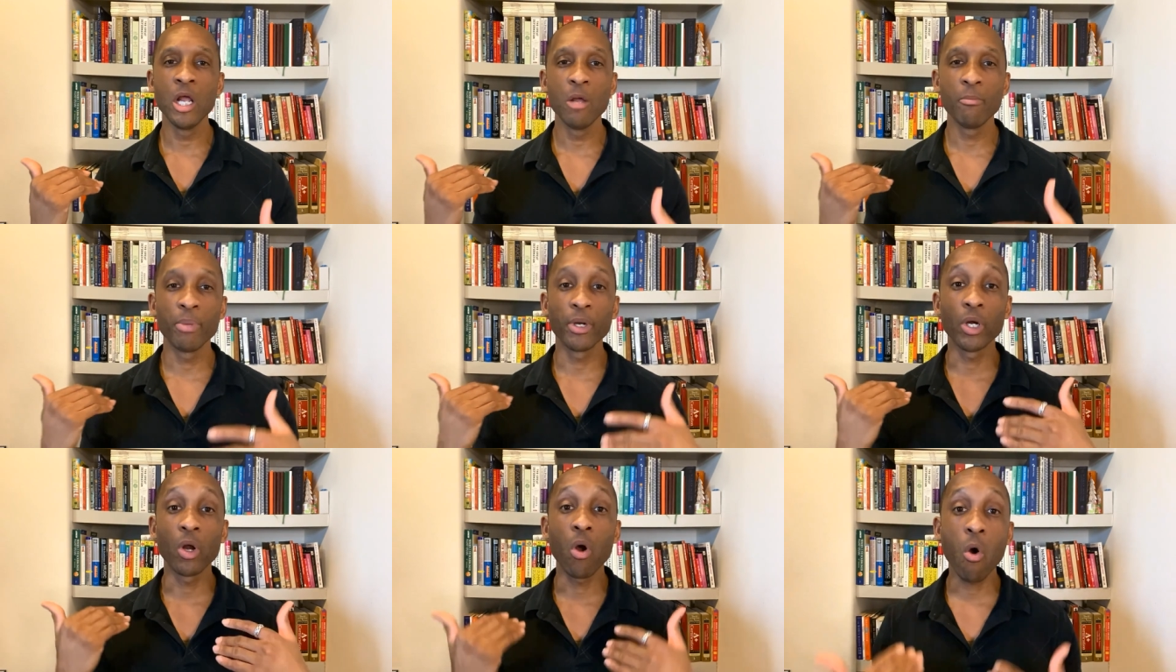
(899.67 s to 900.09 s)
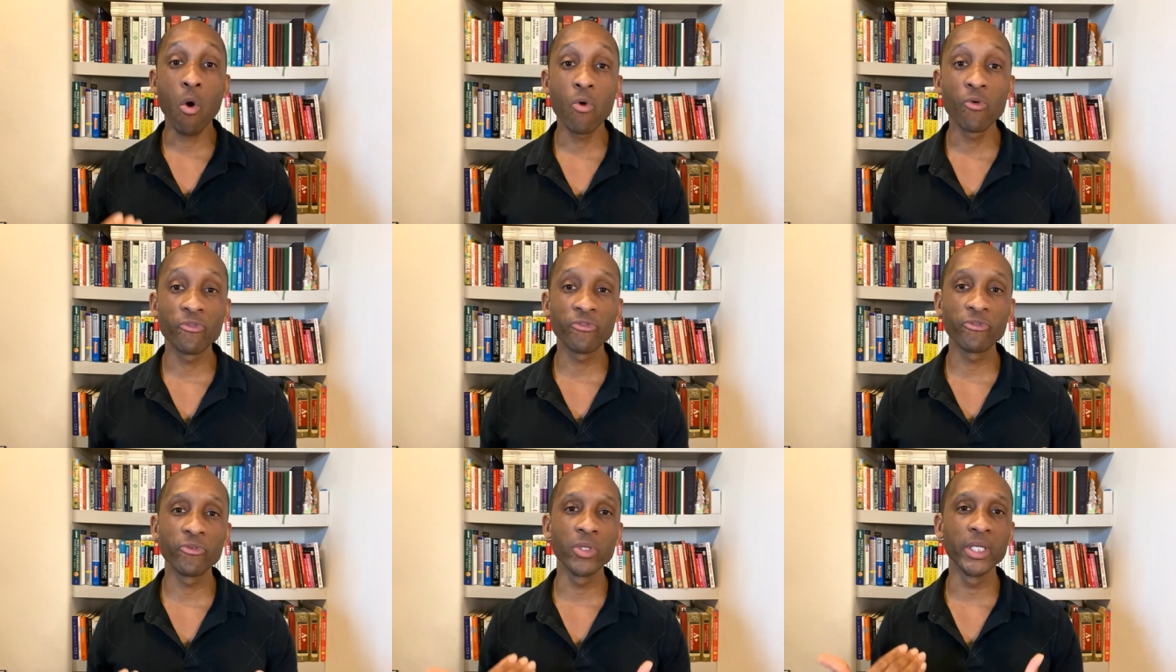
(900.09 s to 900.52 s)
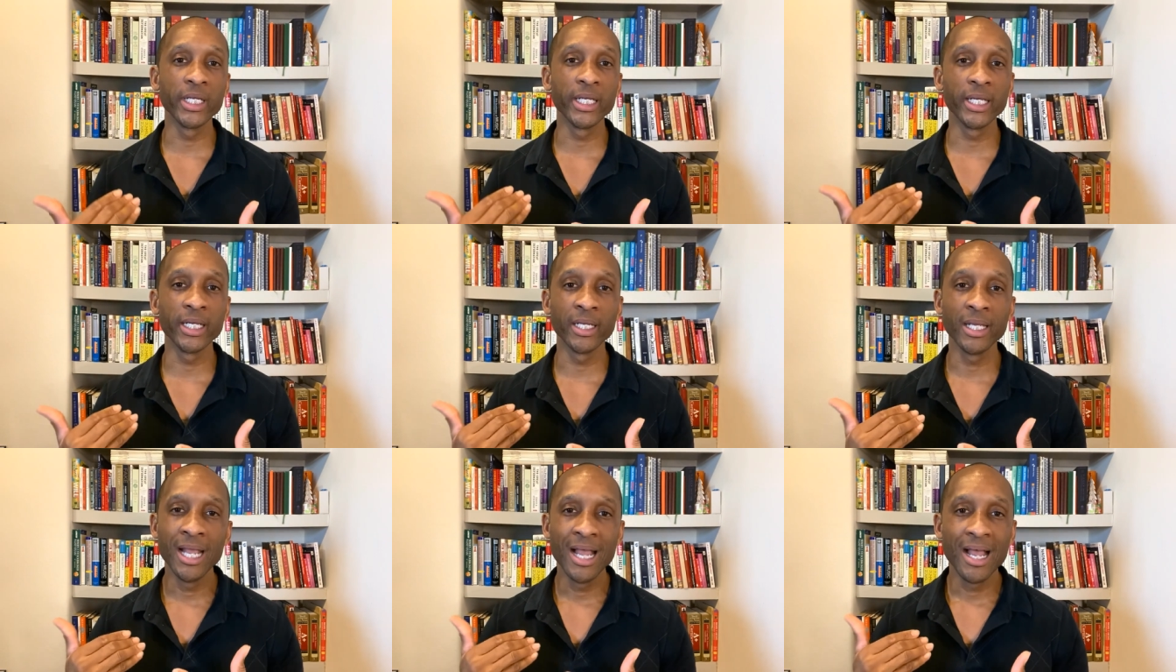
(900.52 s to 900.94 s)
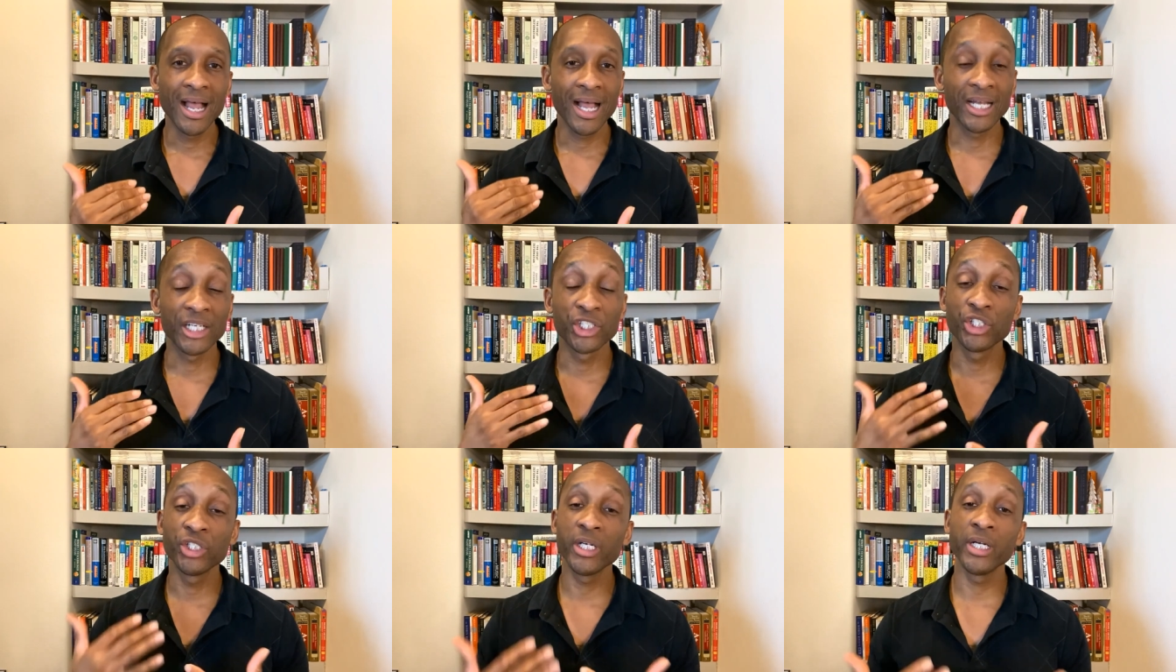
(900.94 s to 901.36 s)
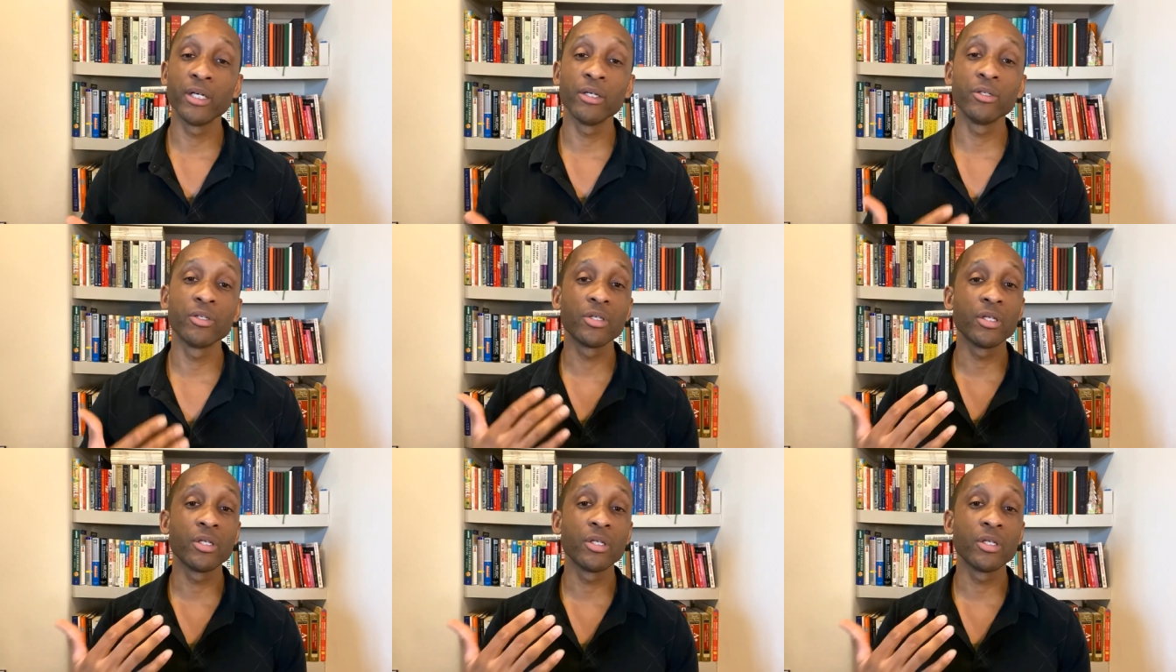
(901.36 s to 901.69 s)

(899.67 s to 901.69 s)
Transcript: but hopefully I shared